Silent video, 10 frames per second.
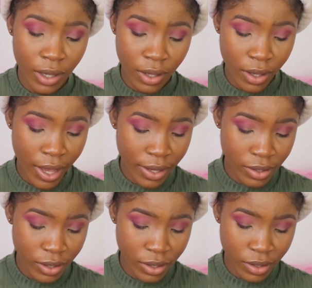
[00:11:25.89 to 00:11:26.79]

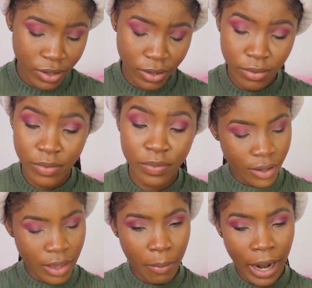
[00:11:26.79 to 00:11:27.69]
Yes.
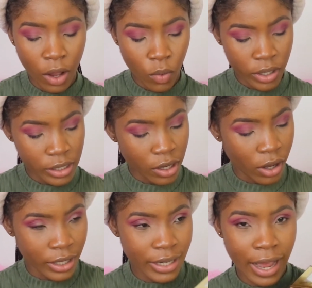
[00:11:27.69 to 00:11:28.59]
The black one is
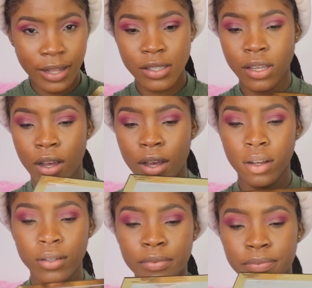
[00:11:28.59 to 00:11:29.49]
called
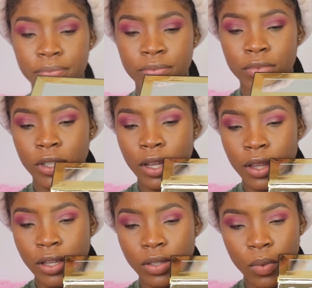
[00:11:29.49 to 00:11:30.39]
Dancehall.
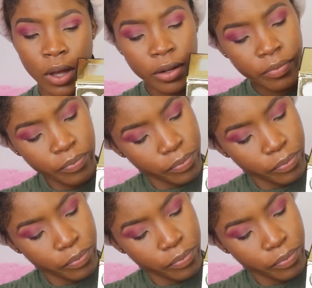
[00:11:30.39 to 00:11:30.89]
This one.